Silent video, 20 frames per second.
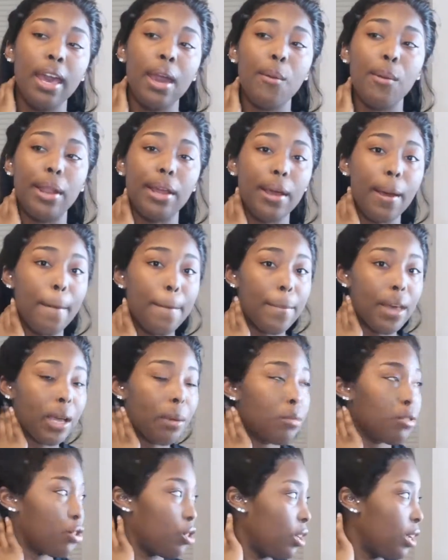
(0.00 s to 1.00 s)
And when I come back,
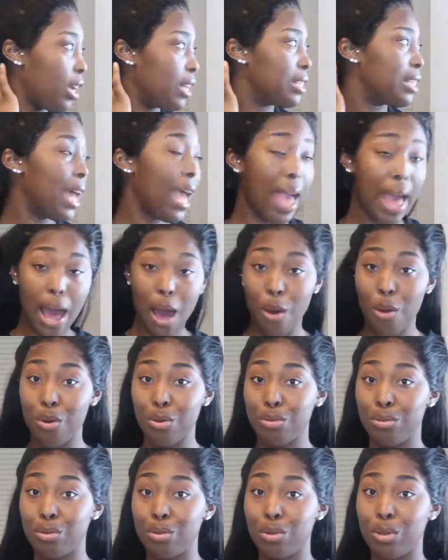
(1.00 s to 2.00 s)
I'm gonna show you guys how